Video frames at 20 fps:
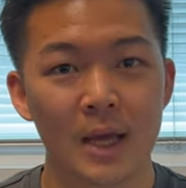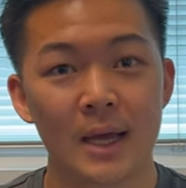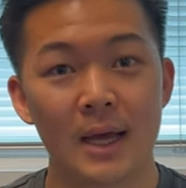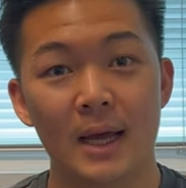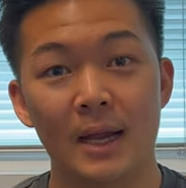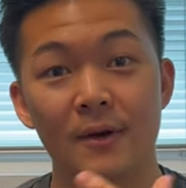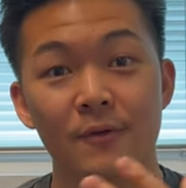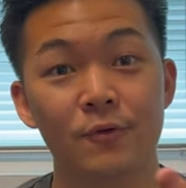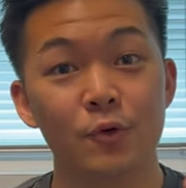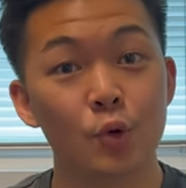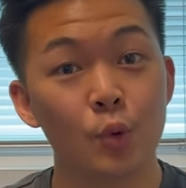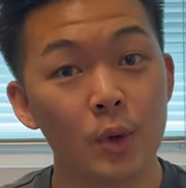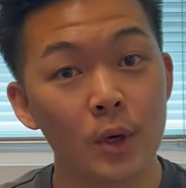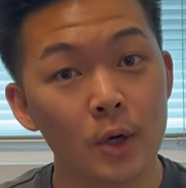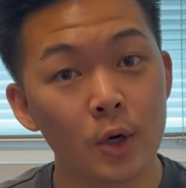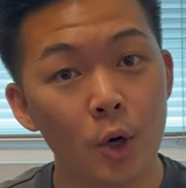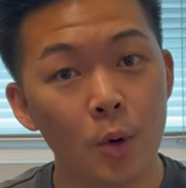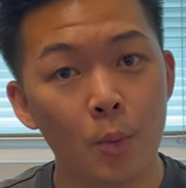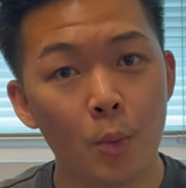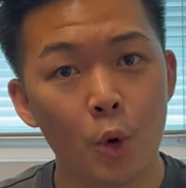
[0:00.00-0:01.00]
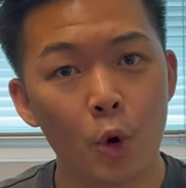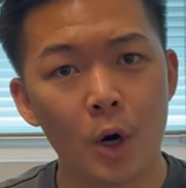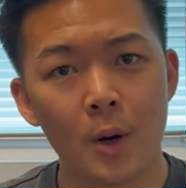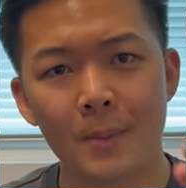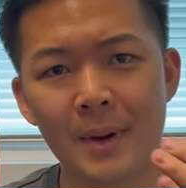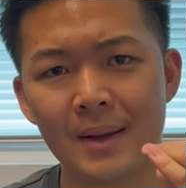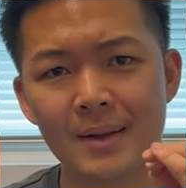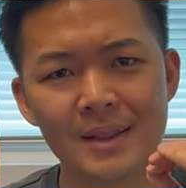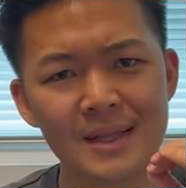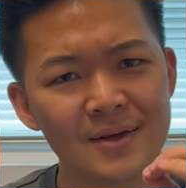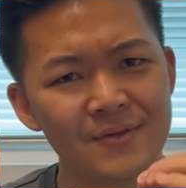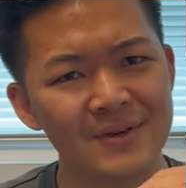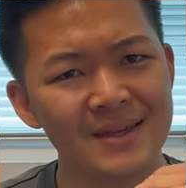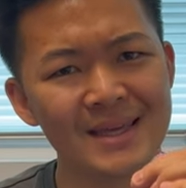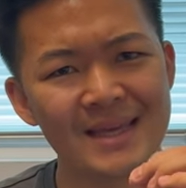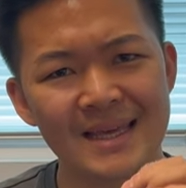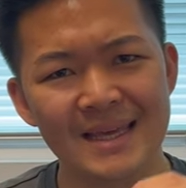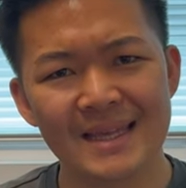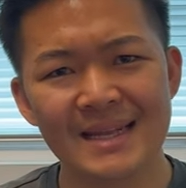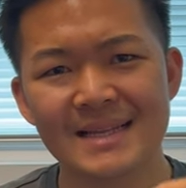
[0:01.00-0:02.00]
And if you want to know more about living
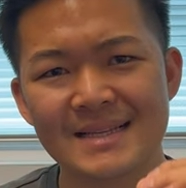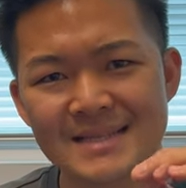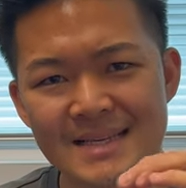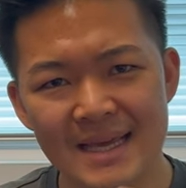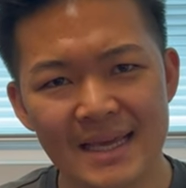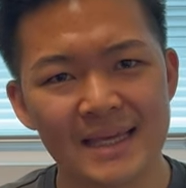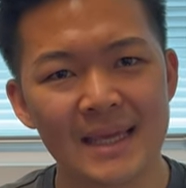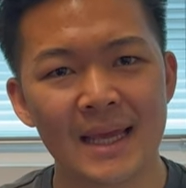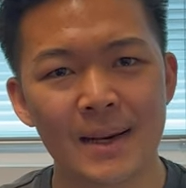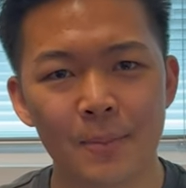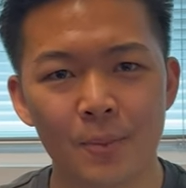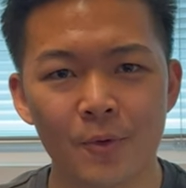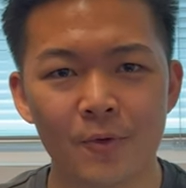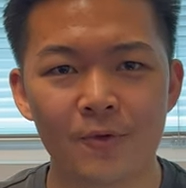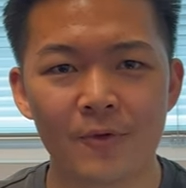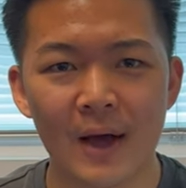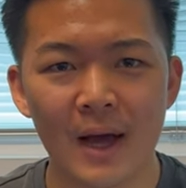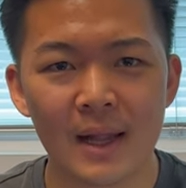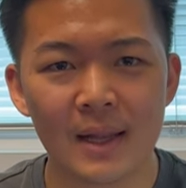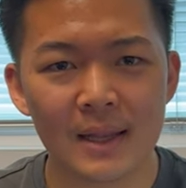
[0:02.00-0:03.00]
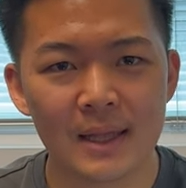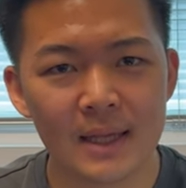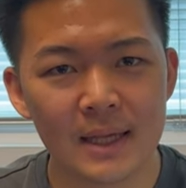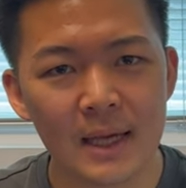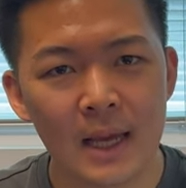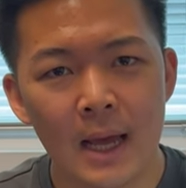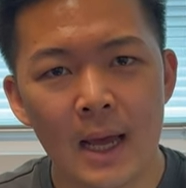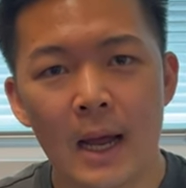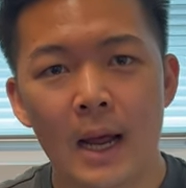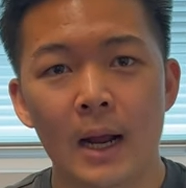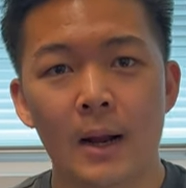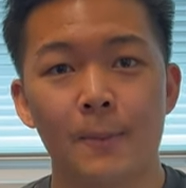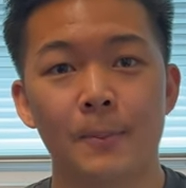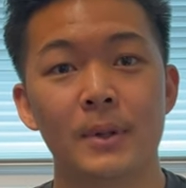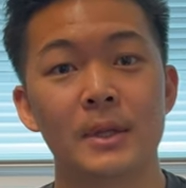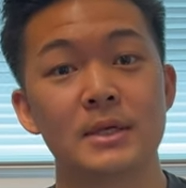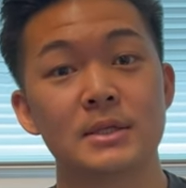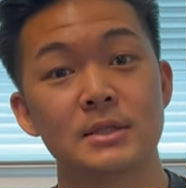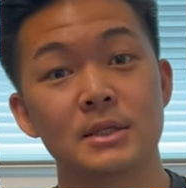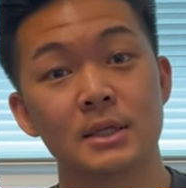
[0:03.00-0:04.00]
in San Gabriel Valley,
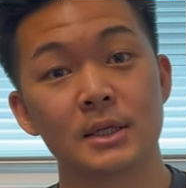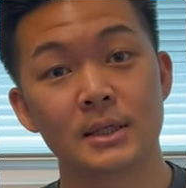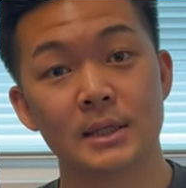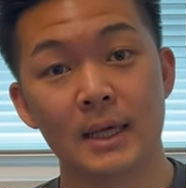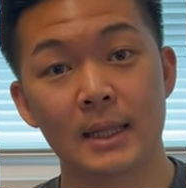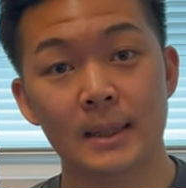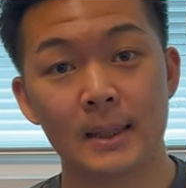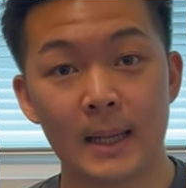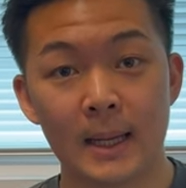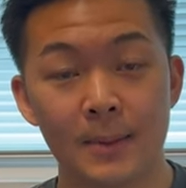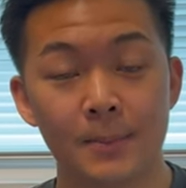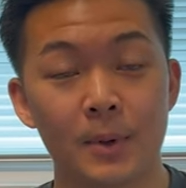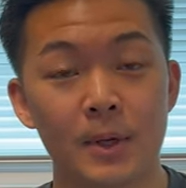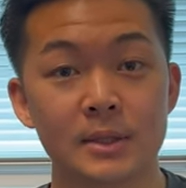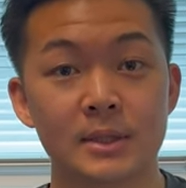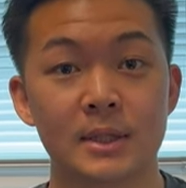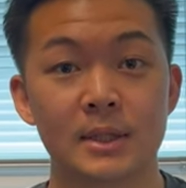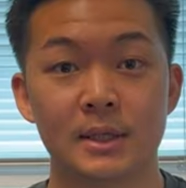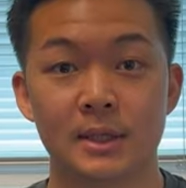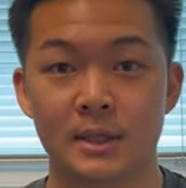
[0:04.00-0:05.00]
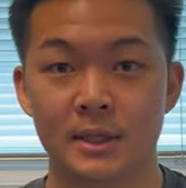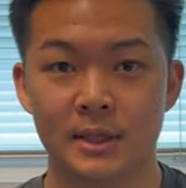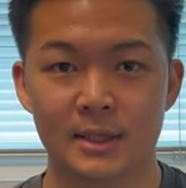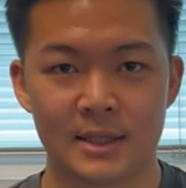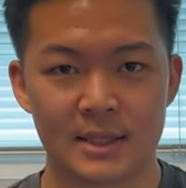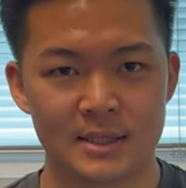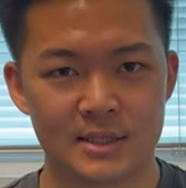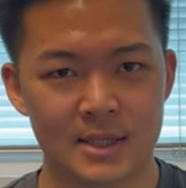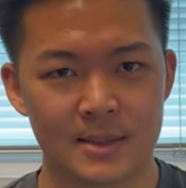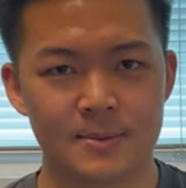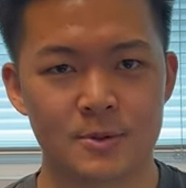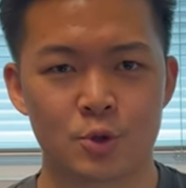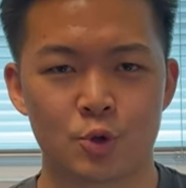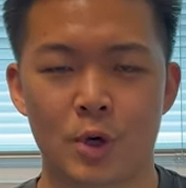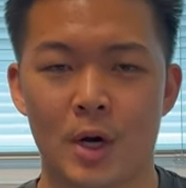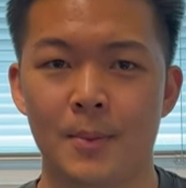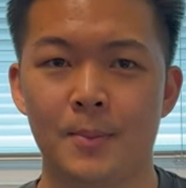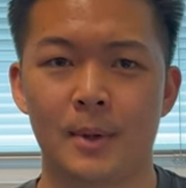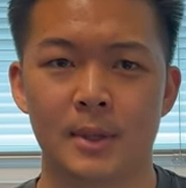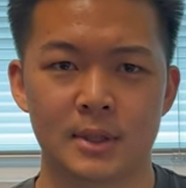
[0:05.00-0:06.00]
please click that like button, click that
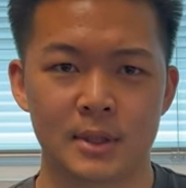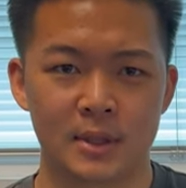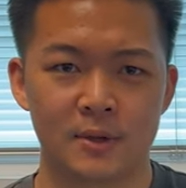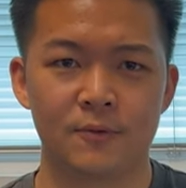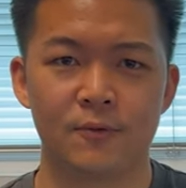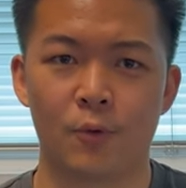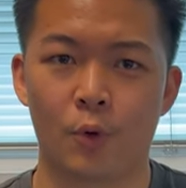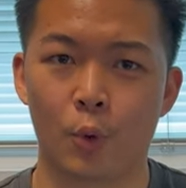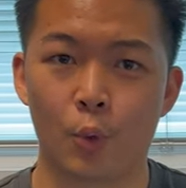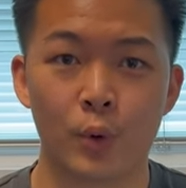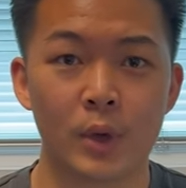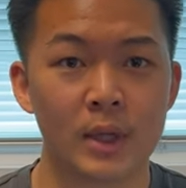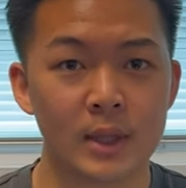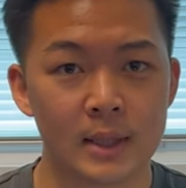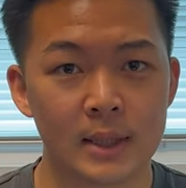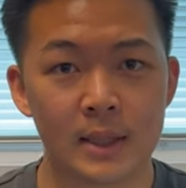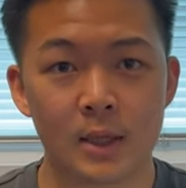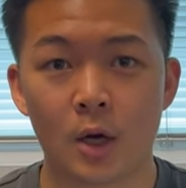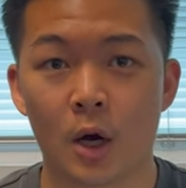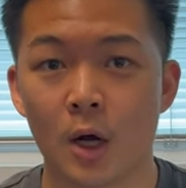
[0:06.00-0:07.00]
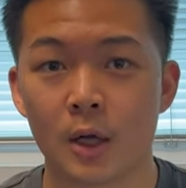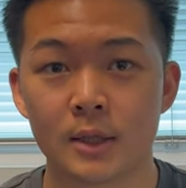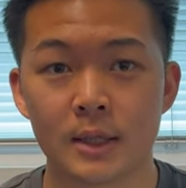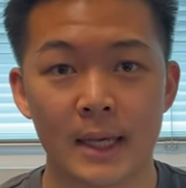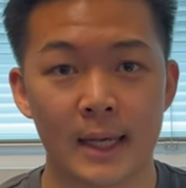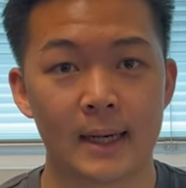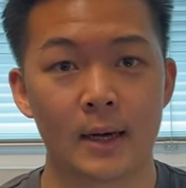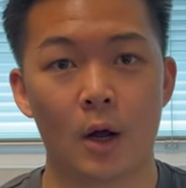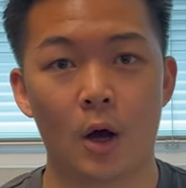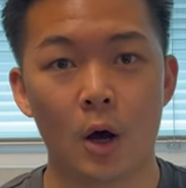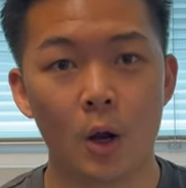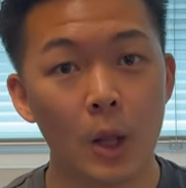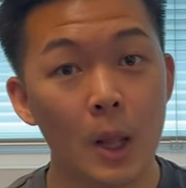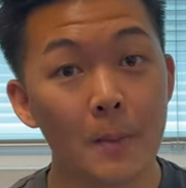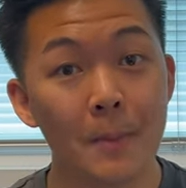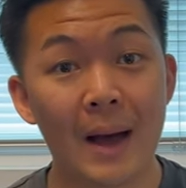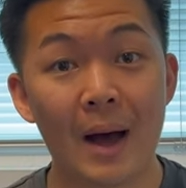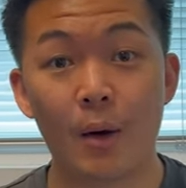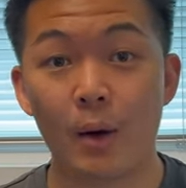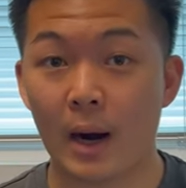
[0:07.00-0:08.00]
subscribe button for weekly content all
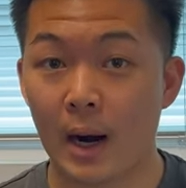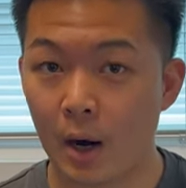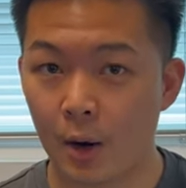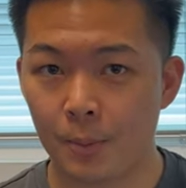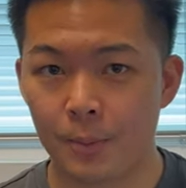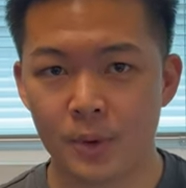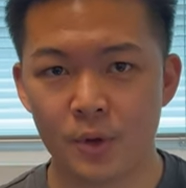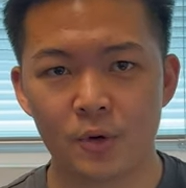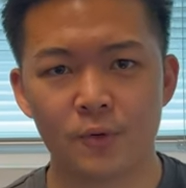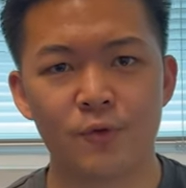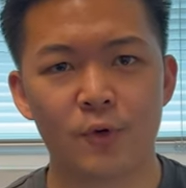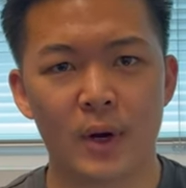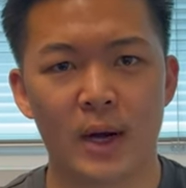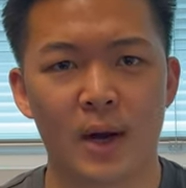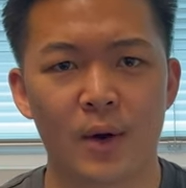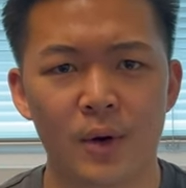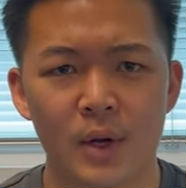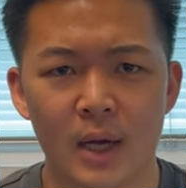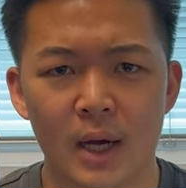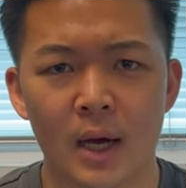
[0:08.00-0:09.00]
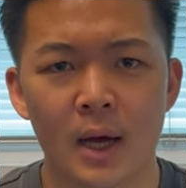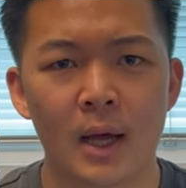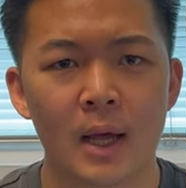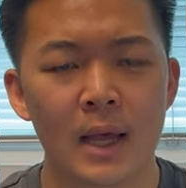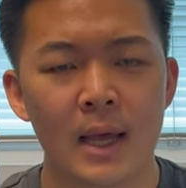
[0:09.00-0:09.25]
about our beautiful area.